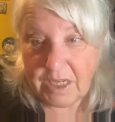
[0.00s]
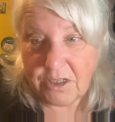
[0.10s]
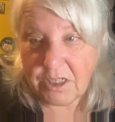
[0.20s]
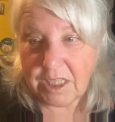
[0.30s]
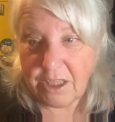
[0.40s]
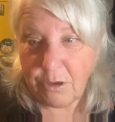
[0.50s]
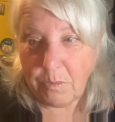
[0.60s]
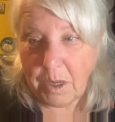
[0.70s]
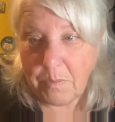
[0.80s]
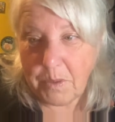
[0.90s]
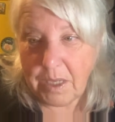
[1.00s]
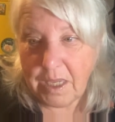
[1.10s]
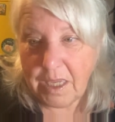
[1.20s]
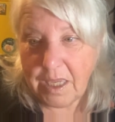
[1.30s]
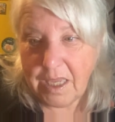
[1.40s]
I just think there might
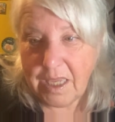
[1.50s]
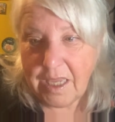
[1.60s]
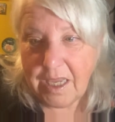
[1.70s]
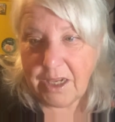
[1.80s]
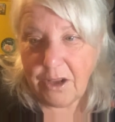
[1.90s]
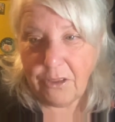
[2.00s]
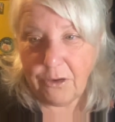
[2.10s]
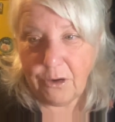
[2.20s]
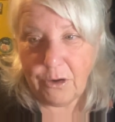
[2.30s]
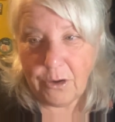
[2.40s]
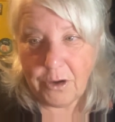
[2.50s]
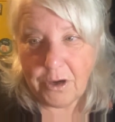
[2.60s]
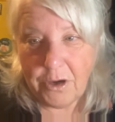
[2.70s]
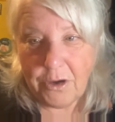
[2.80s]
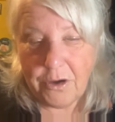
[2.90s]
be another
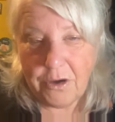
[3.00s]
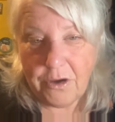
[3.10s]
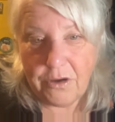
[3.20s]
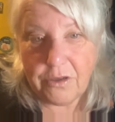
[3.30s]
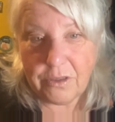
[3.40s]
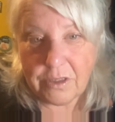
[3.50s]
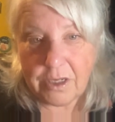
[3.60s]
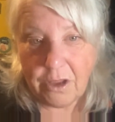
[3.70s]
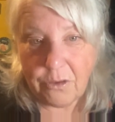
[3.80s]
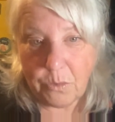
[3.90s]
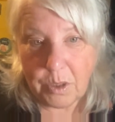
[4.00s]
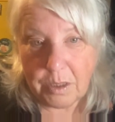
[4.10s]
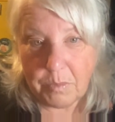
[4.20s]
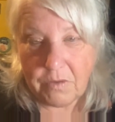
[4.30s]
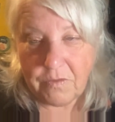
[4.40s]

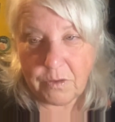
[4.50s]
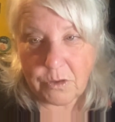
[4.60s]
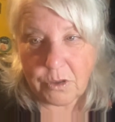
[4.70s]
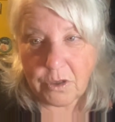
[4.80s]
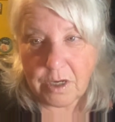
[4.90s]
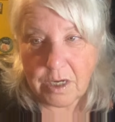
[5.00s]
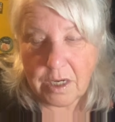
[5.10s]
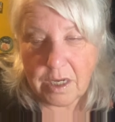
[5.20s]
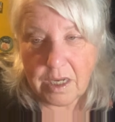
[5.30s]
one in my future.